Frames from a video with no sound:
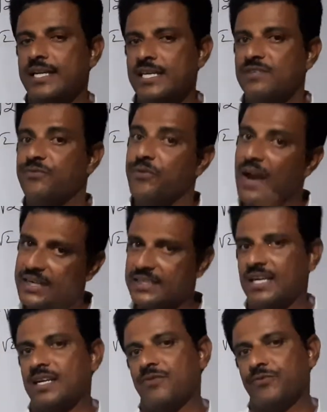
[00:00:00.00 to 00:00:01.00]
is factor
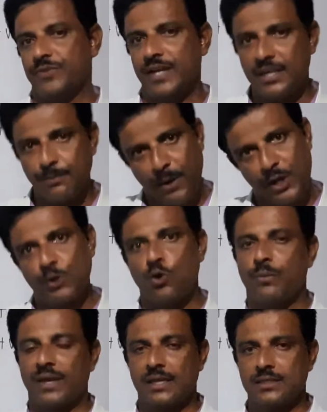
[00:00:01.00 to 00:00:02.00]
of that
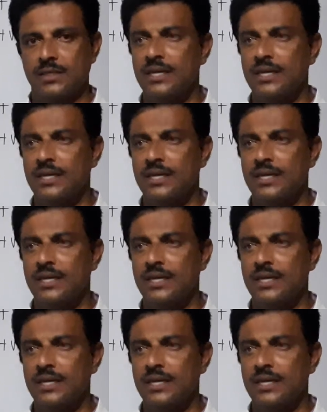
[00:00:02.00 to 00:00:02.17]
polynomials.